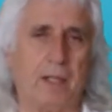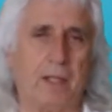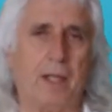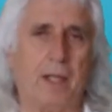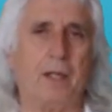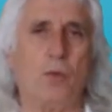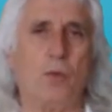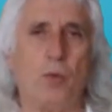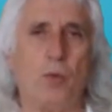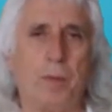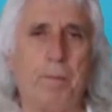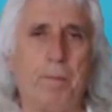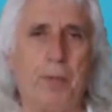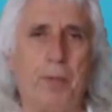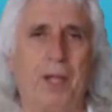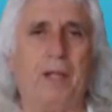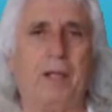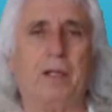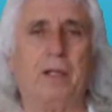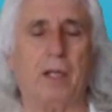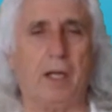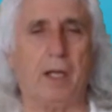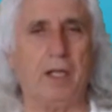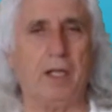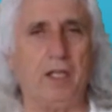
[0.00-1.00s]
And we
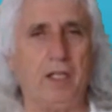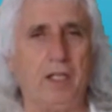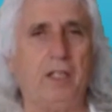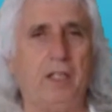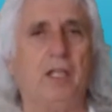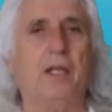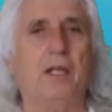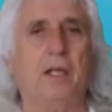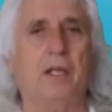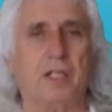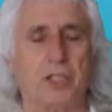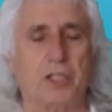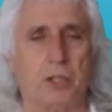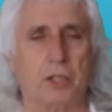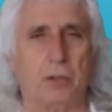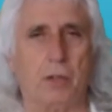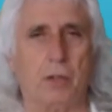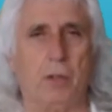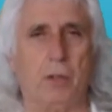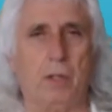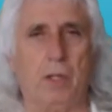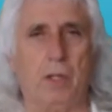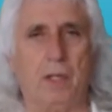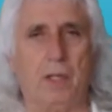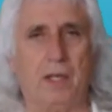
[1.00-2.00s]
built an
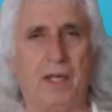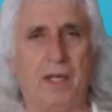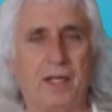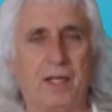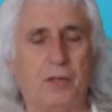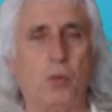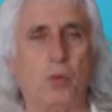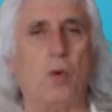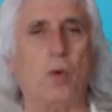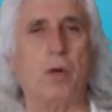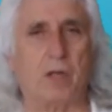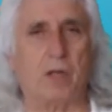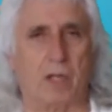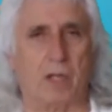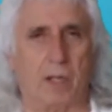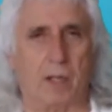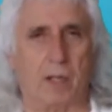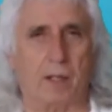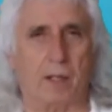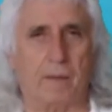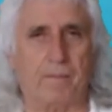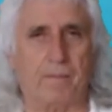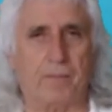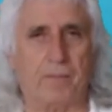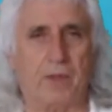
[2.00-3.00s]
international networking
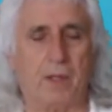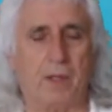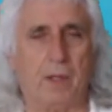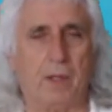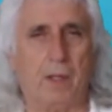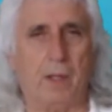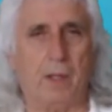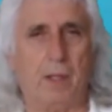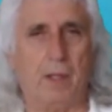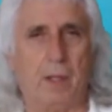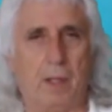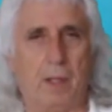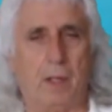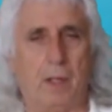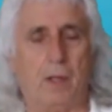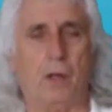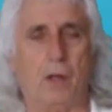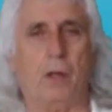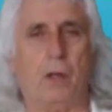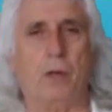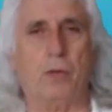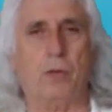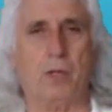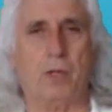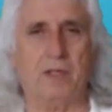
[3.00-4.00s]

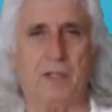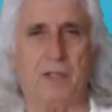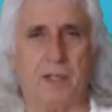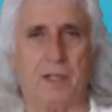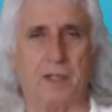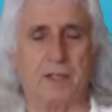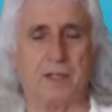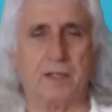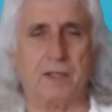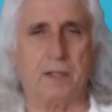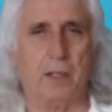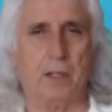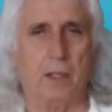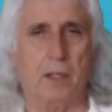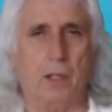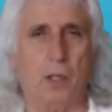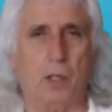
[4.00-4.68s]
around this.